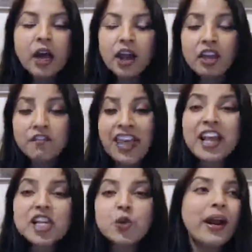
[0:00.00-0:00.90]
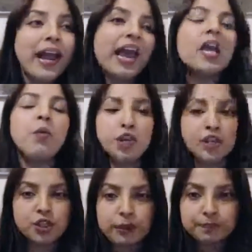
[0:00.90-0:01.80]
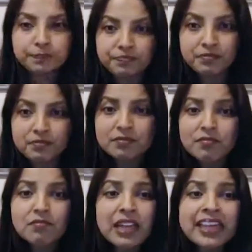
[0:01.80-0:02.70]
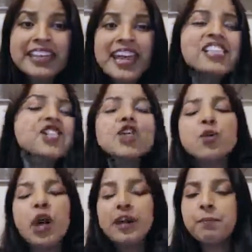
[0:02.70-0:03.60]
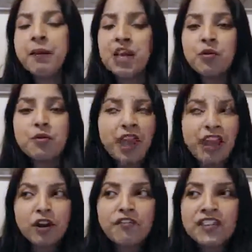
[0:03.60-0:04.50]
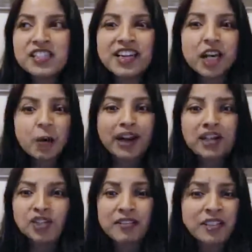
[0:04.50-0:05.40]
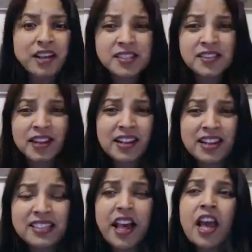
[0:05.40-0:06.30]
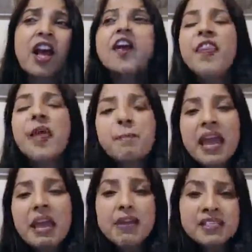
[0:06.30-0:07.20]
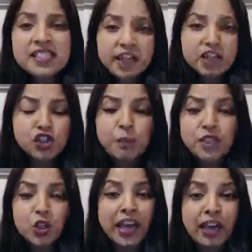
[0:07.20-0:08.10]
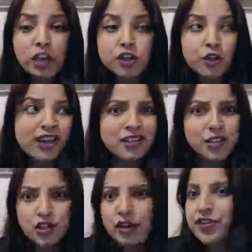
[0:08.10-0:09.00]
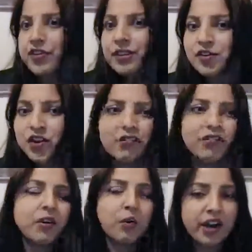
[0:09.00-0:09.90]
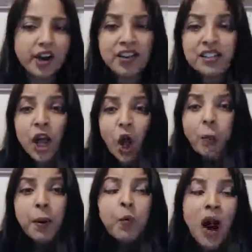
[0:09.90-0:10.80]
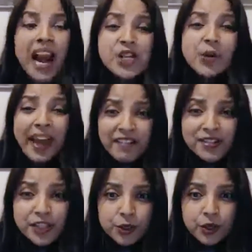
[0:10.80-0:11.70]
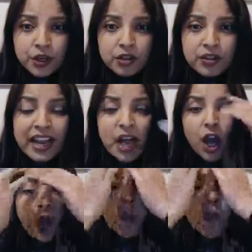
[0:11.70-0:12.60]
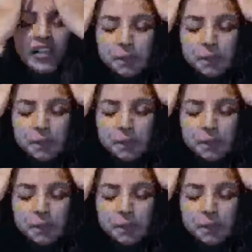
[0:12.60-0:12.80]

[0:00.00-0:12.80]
Now, if they can do it, anyone can do it. Yes, you cannot physically go out and say, like I said, there may be certain jobs that you cannot do, like construction and travel and whatever else. But why do you have to, right? What